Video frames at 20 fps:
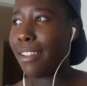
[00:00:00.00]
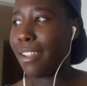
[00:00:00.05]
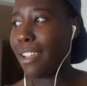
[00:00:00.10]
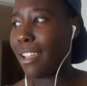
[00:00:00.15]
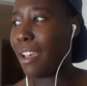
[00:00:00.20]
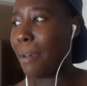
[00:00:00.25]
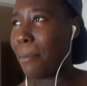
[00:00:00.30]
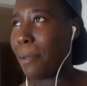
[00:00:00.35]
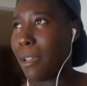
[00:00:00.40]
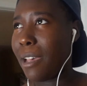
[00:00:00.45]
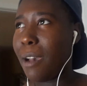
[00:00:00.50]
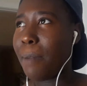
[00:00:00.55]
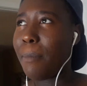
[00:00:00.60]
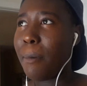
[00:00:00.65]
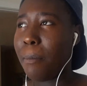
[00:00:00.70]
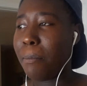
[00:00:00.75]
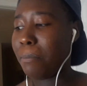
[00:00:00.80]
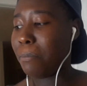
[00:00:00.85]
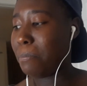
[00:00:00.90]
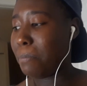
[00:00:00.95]
Coming up,
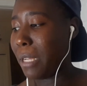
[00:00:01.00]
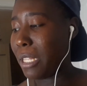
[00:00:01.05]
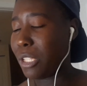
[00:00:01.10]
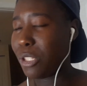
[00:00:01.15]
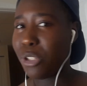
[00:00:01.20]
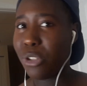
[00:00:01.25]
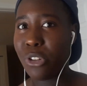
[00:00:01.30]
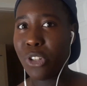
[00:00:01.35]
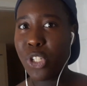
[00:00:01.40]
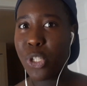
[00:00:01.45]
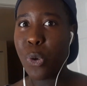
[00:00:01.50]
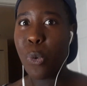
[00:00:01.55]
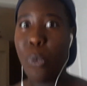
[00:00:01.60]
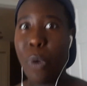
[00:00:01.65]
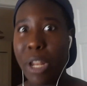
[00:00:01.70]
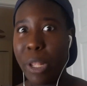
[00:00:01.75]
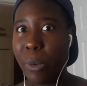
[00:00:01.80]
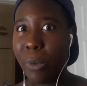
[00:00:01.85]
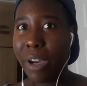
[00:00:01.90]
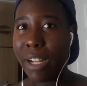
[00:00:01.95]
I'm about to turn
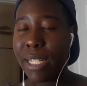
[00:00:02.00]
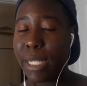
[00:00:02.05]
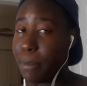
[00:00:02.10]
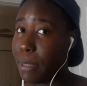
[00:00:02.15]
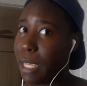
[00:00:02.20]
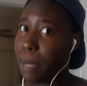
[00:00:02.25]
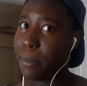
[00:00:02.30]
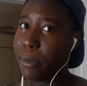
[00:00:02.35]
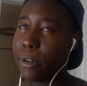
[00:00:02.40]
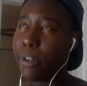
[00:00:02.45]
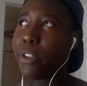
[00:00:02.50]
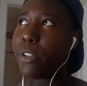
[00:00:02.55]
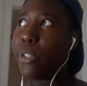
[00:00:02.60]
21 in September.